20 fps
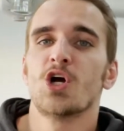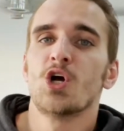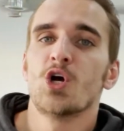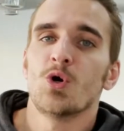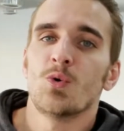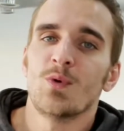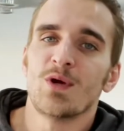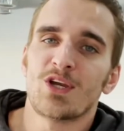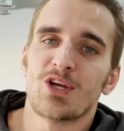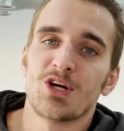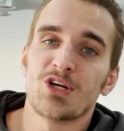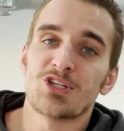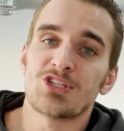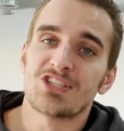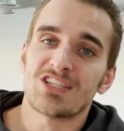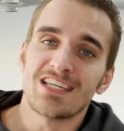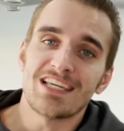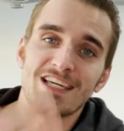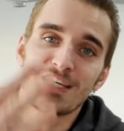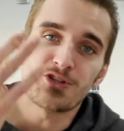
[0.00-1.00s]
we could
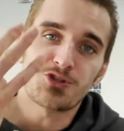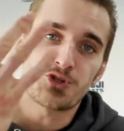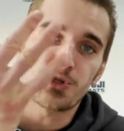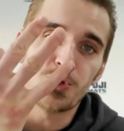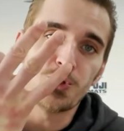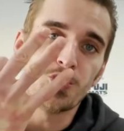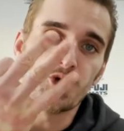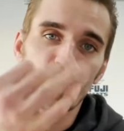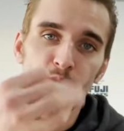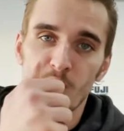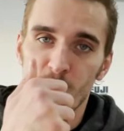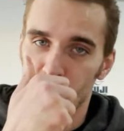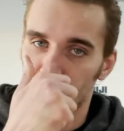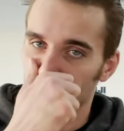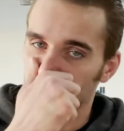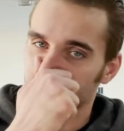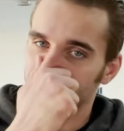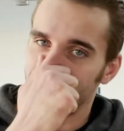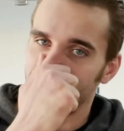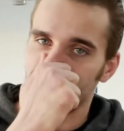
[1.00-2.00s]
see two
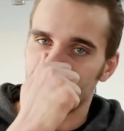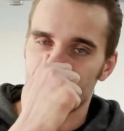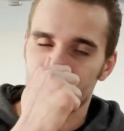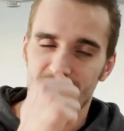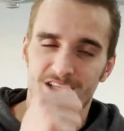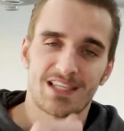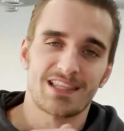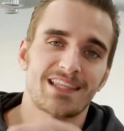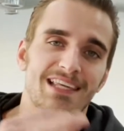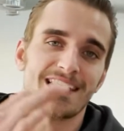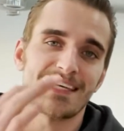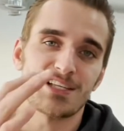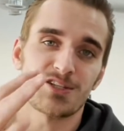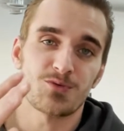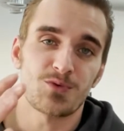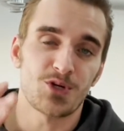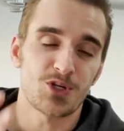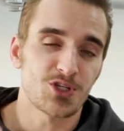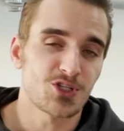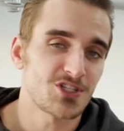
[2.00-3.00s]
really interesting
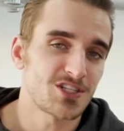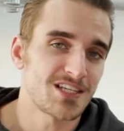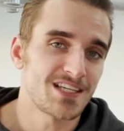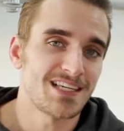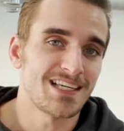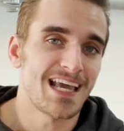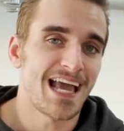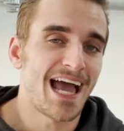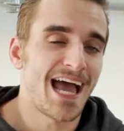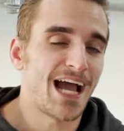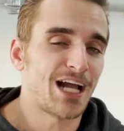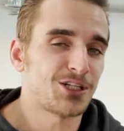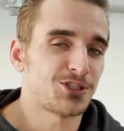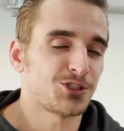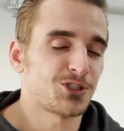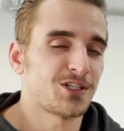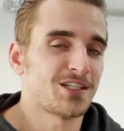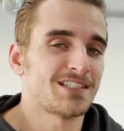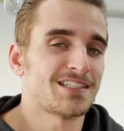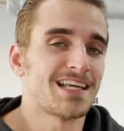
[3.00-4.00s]
things. We could see
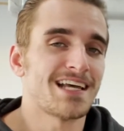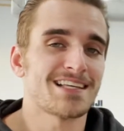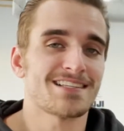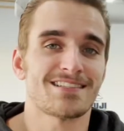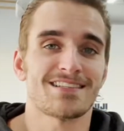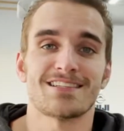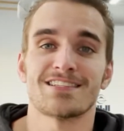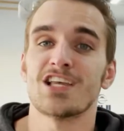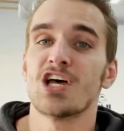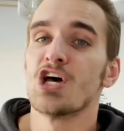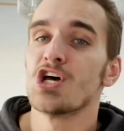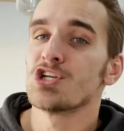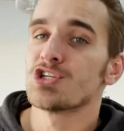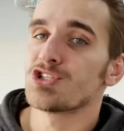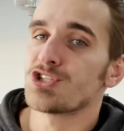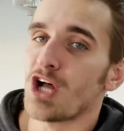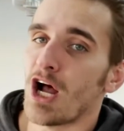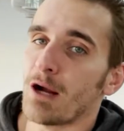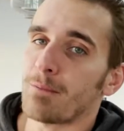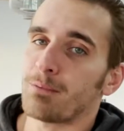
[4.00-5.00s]
actually Tesla's
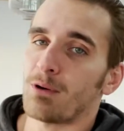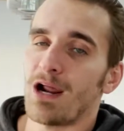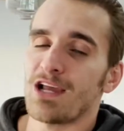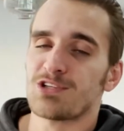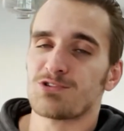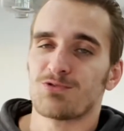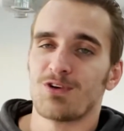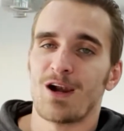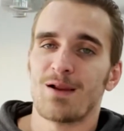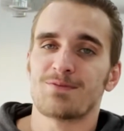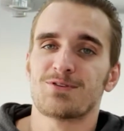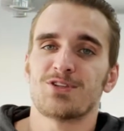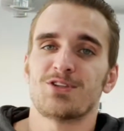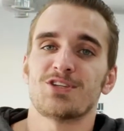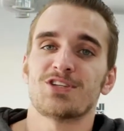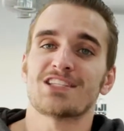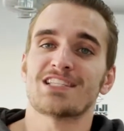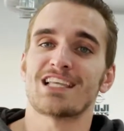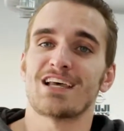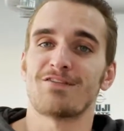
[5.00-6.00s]
stock price run up to
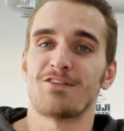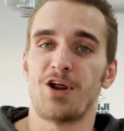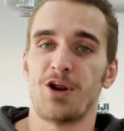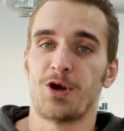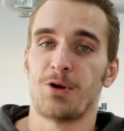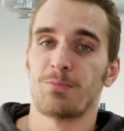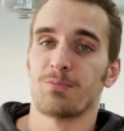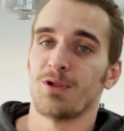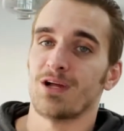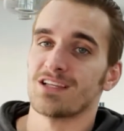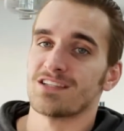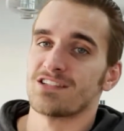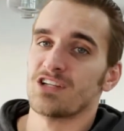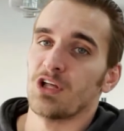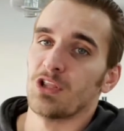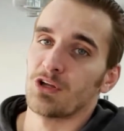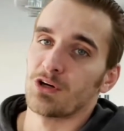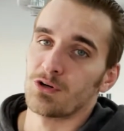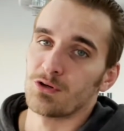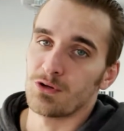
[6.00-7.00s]
the
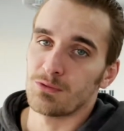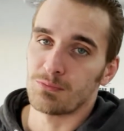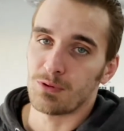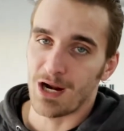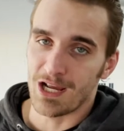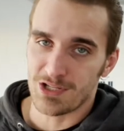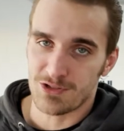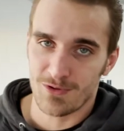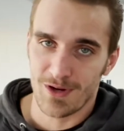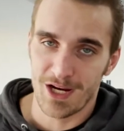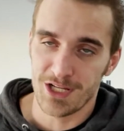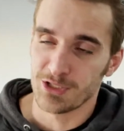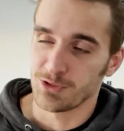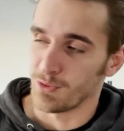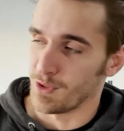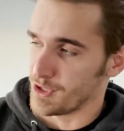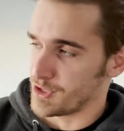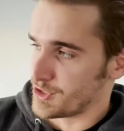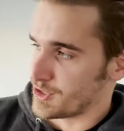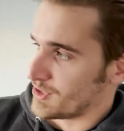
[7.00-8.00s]
$700+ price range,
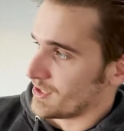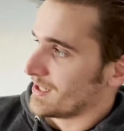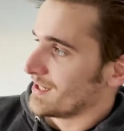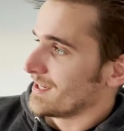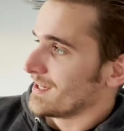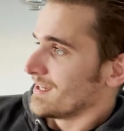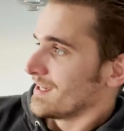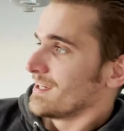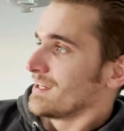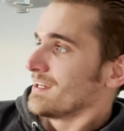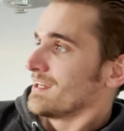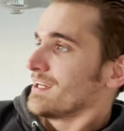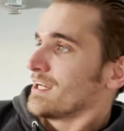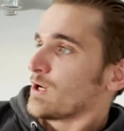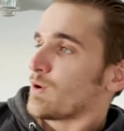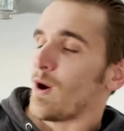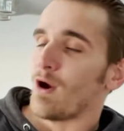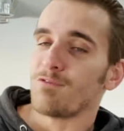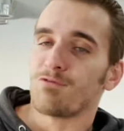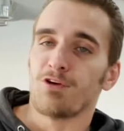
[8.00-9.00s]
which,
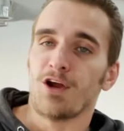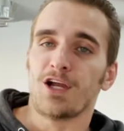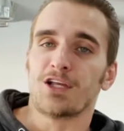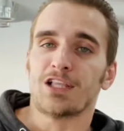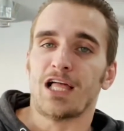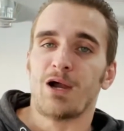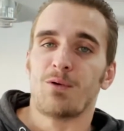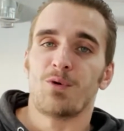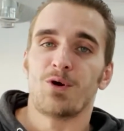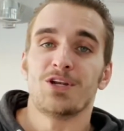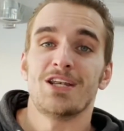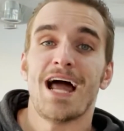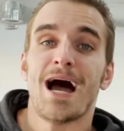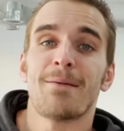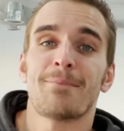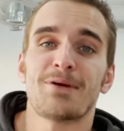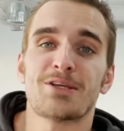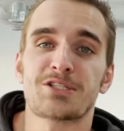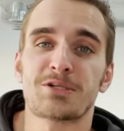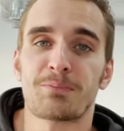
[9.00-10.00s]
quite frankly, I would
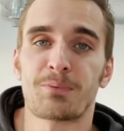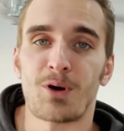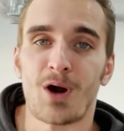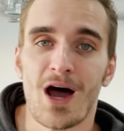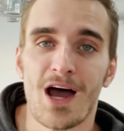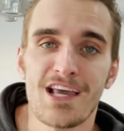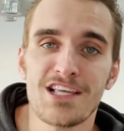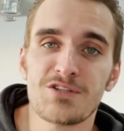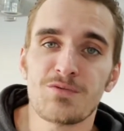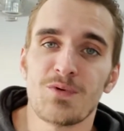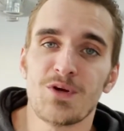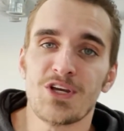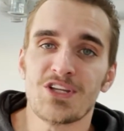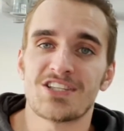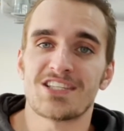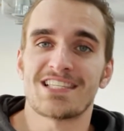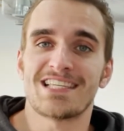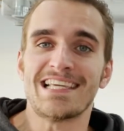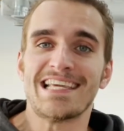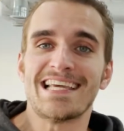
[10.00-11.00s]
not be surprised. We
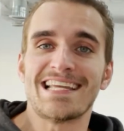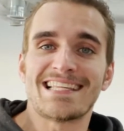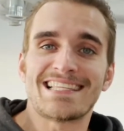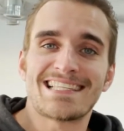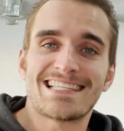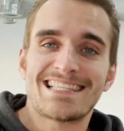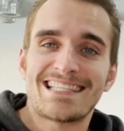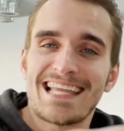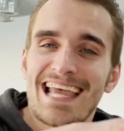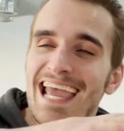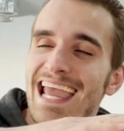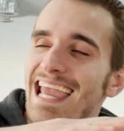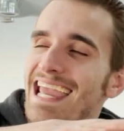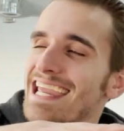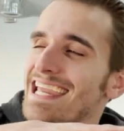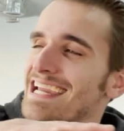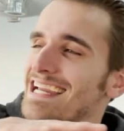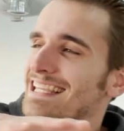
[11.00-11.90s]
could see it stay a